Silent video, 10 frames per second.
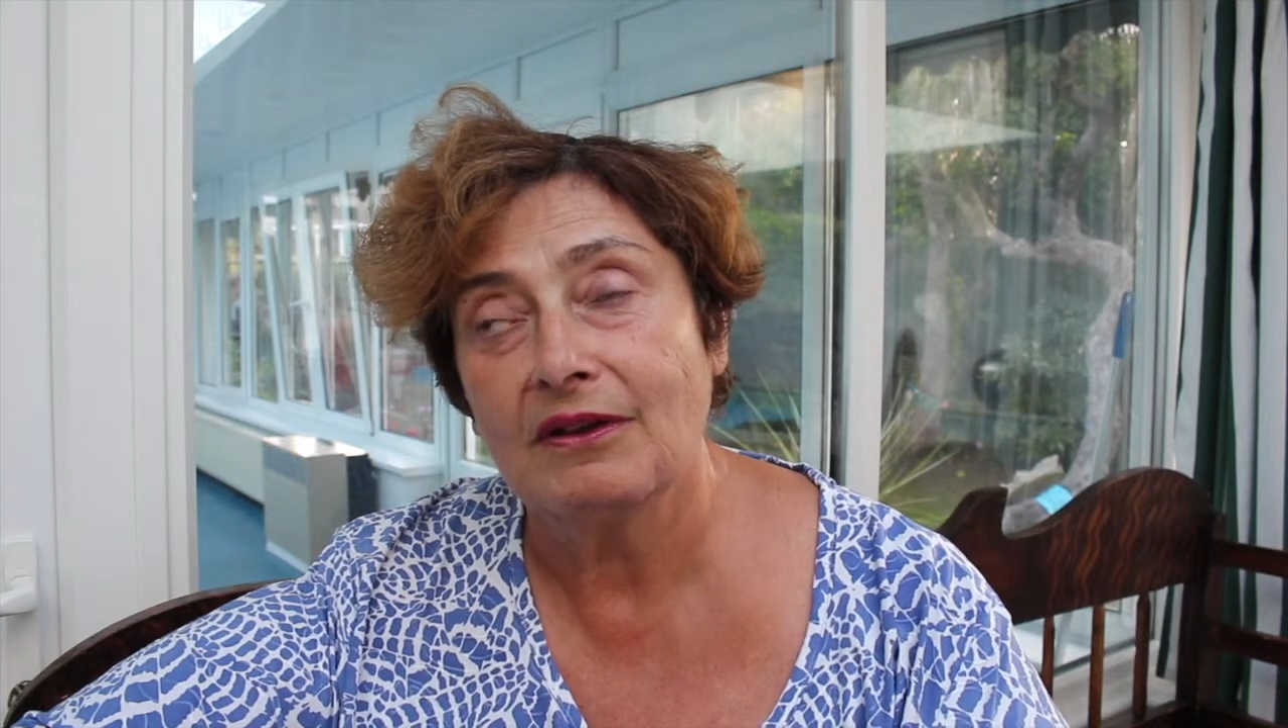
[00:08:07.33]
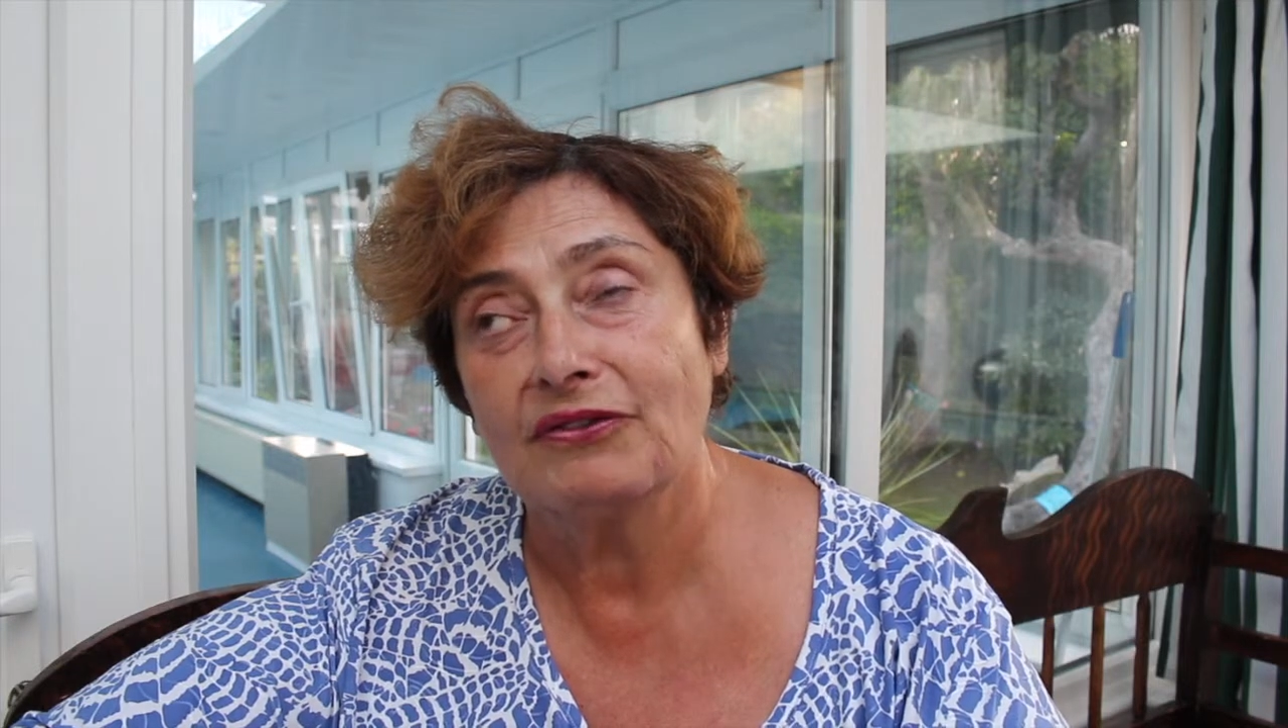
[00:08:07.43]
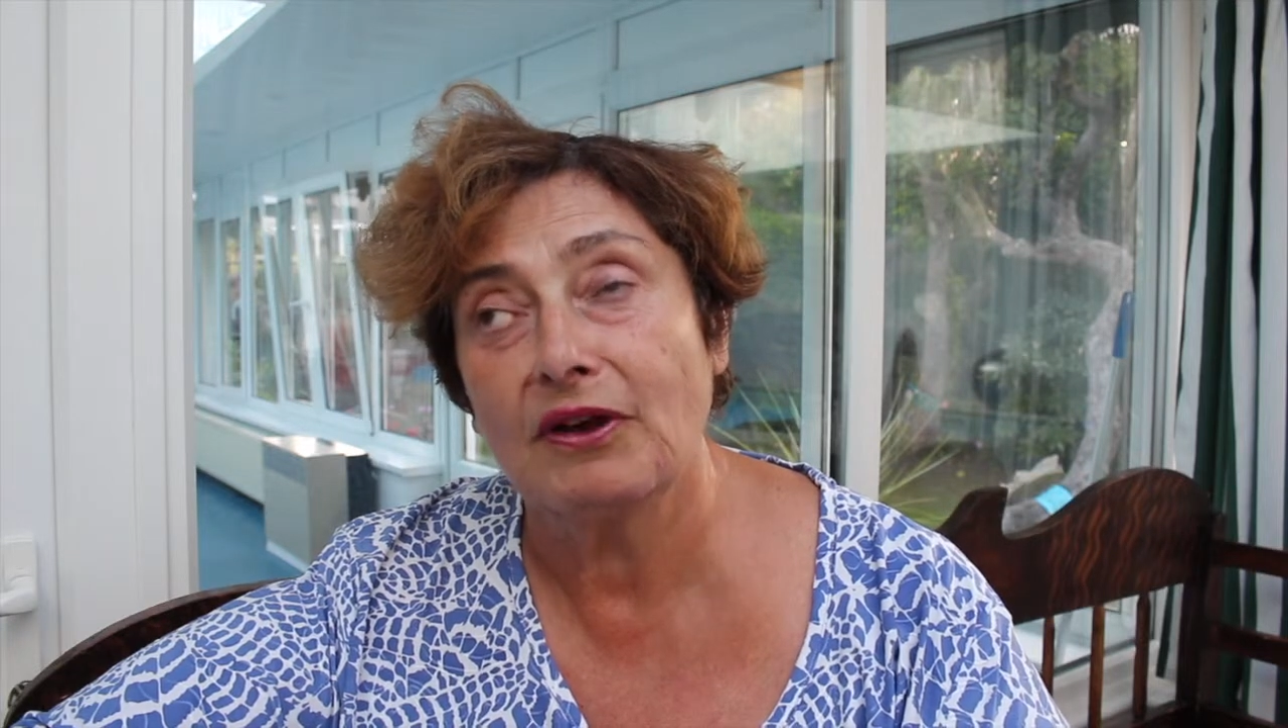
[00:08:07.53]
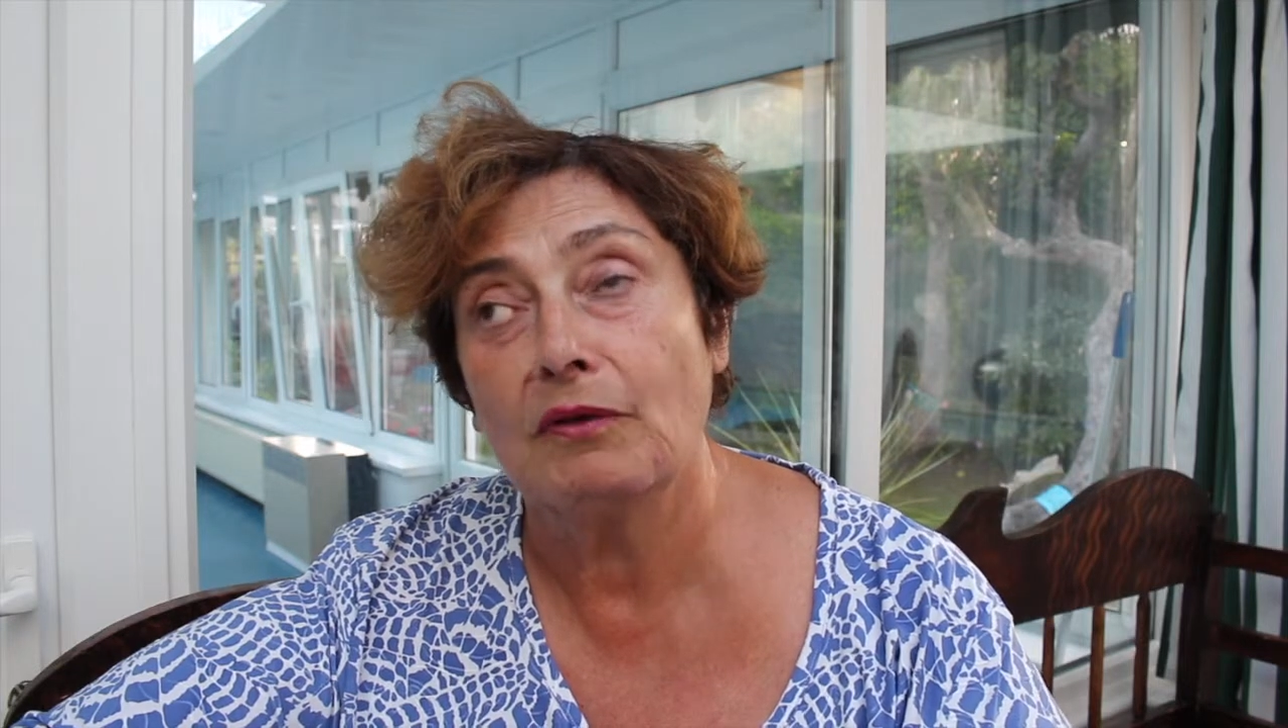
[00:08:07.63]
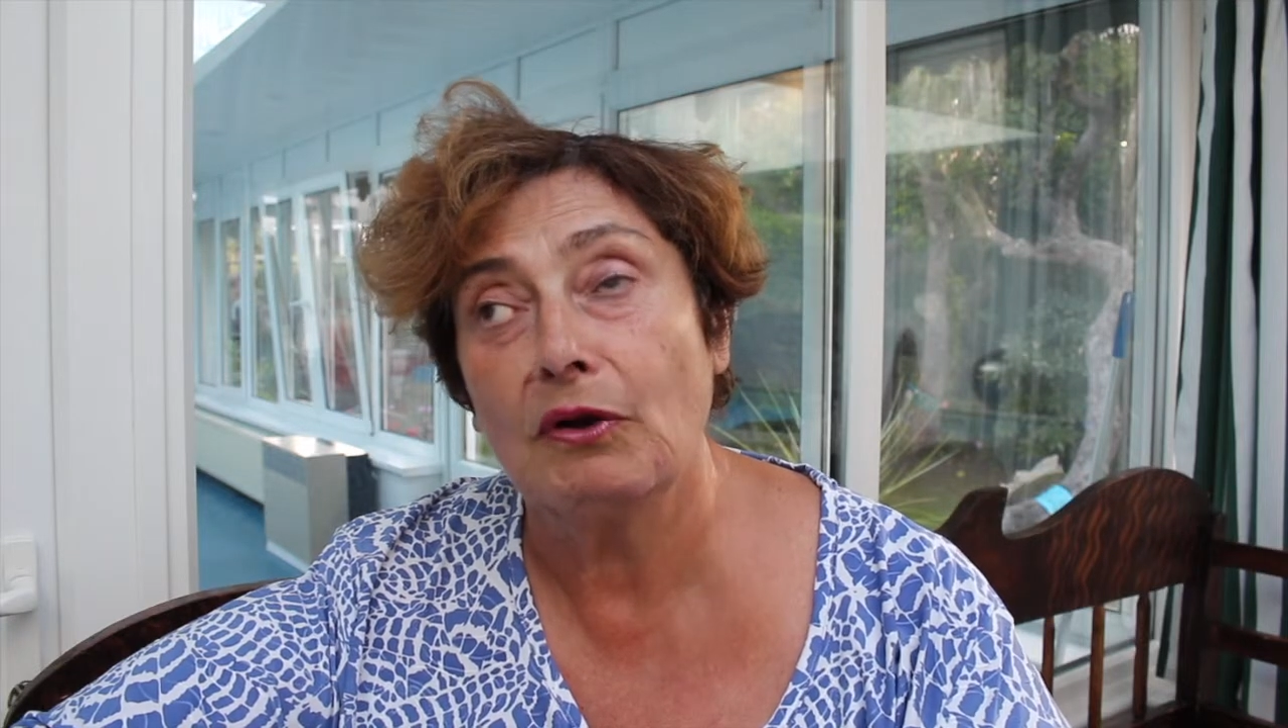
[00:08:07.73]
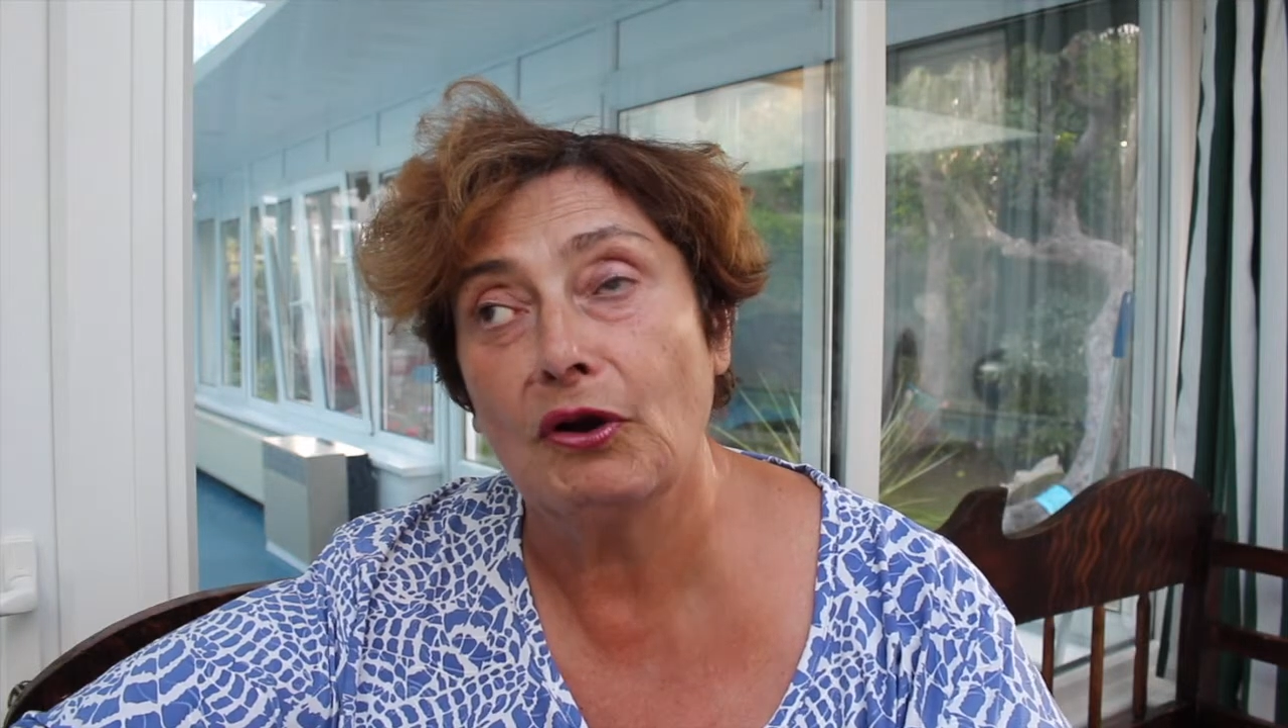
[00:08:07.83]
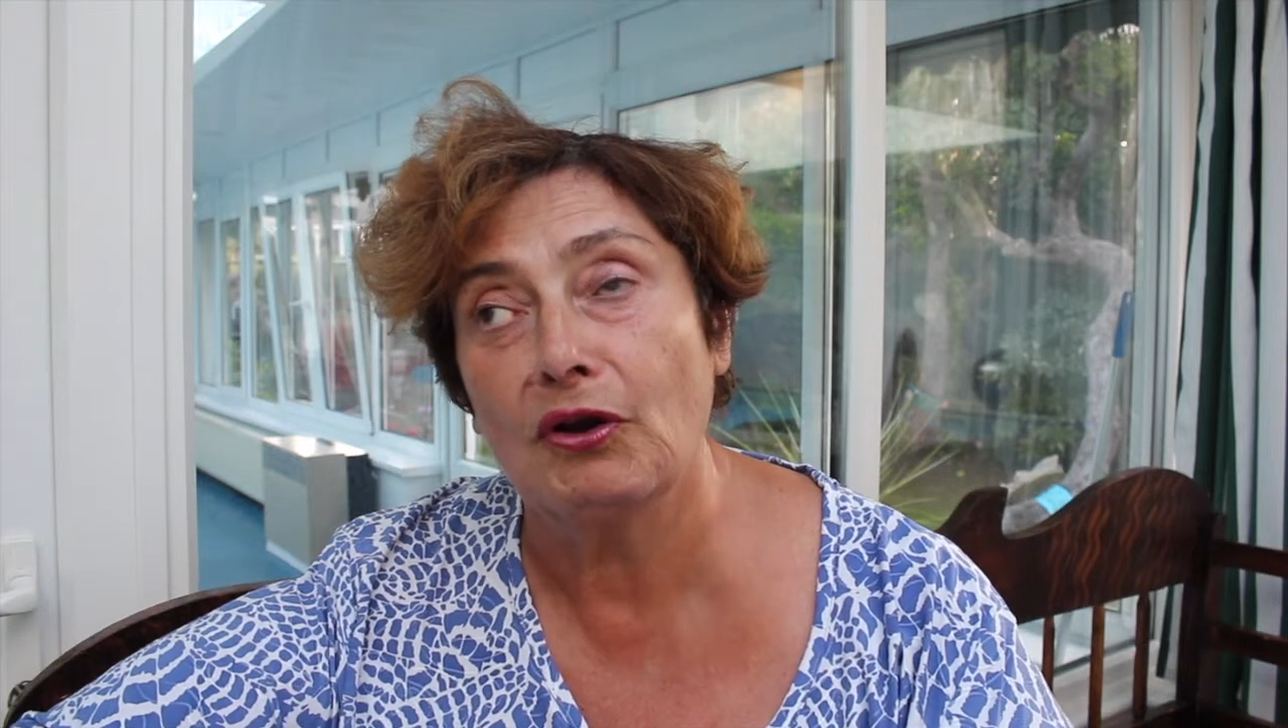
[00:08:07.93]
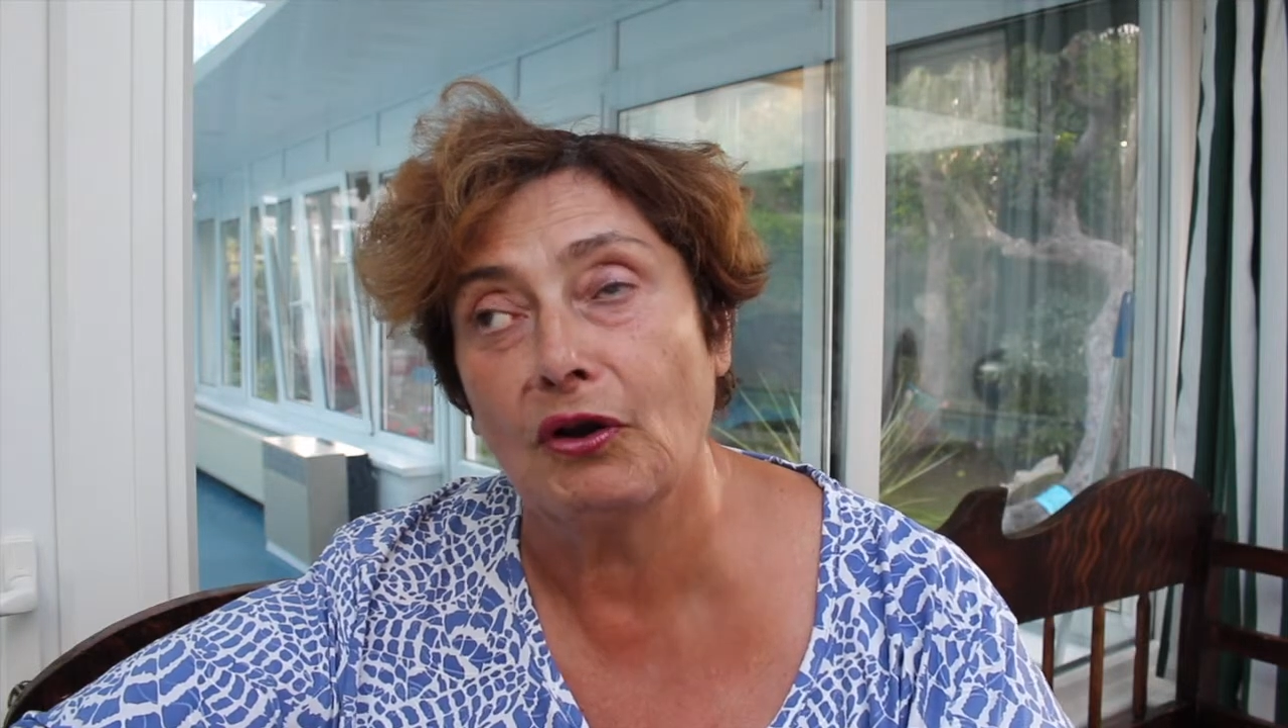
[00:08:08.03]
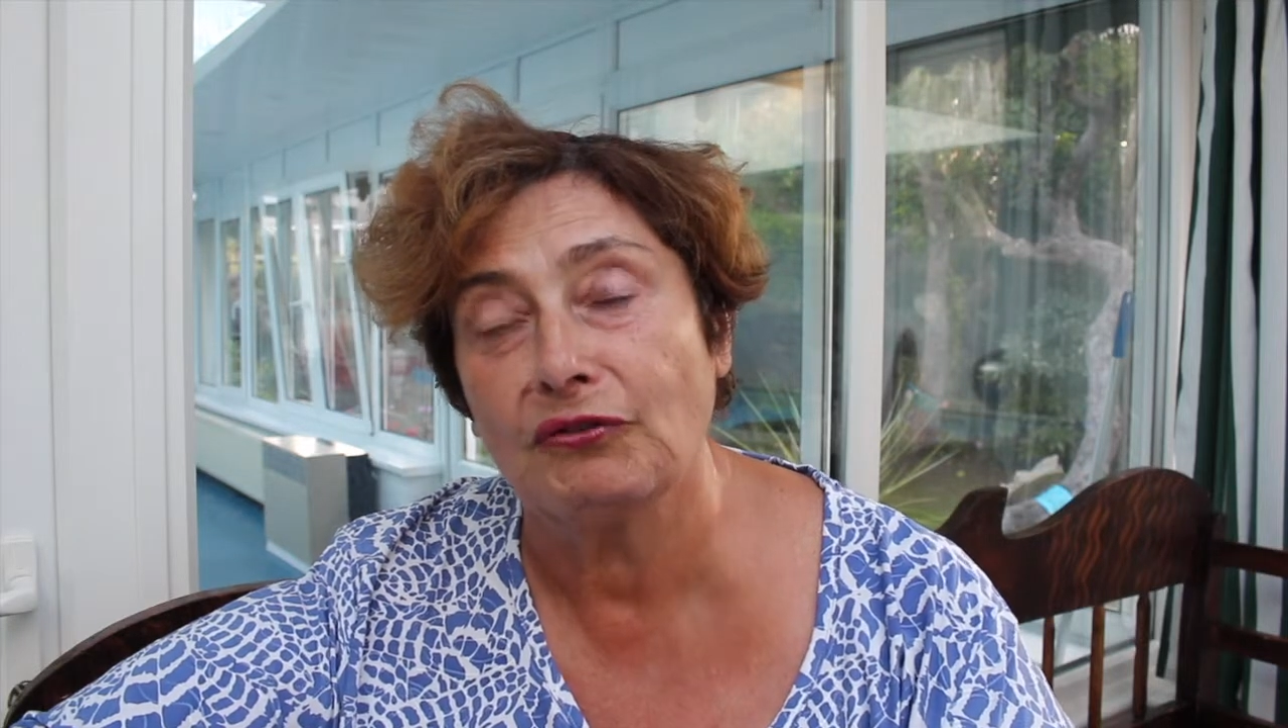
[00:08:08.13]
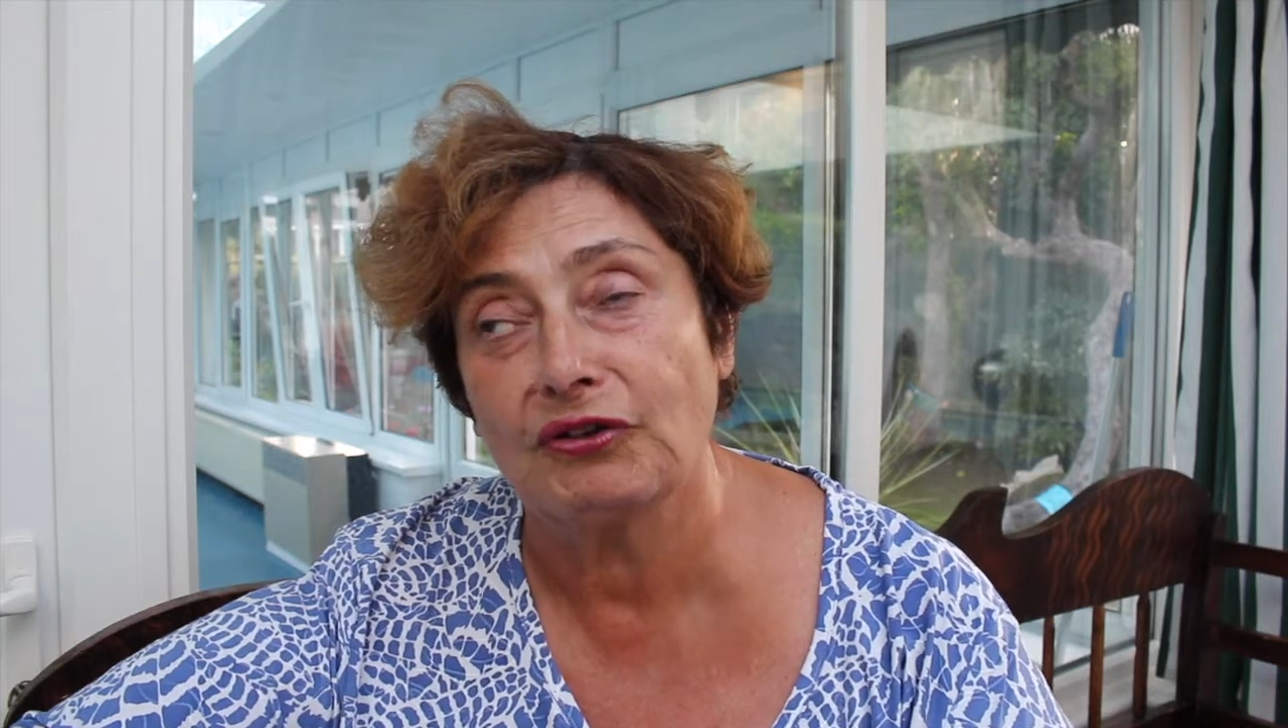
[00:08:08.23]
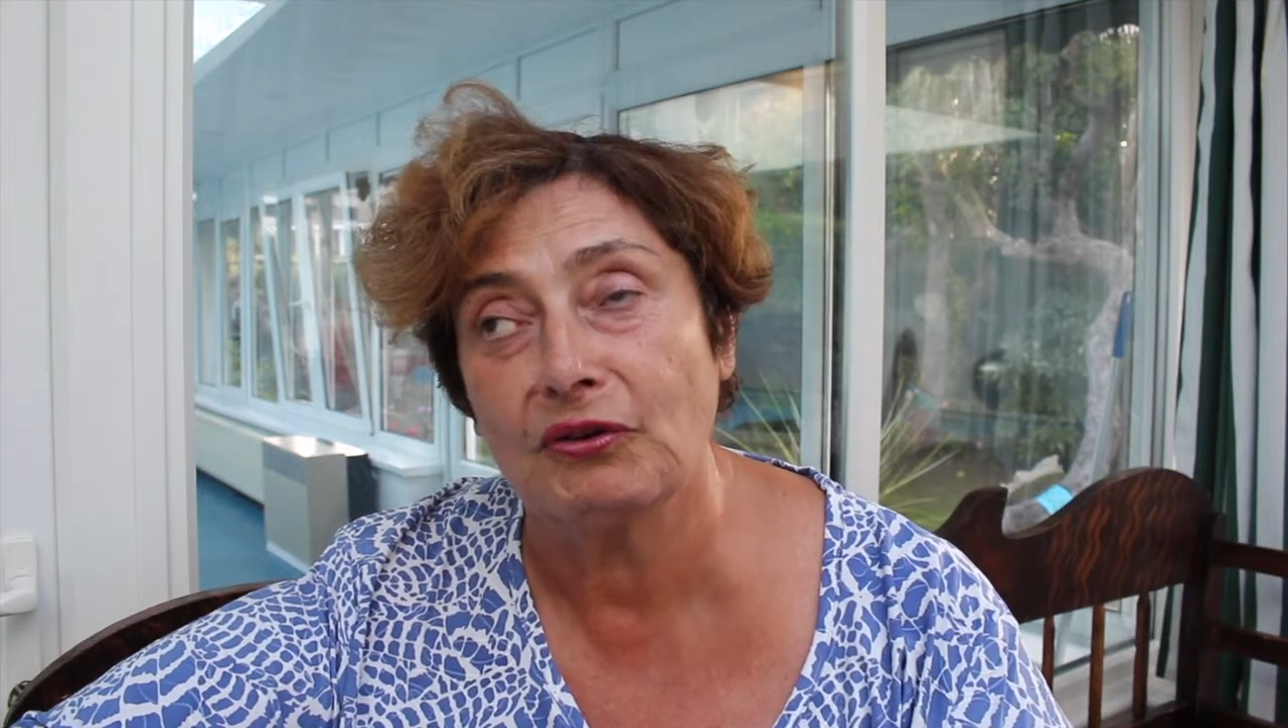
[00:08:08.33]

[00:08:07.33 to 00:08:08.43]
So lots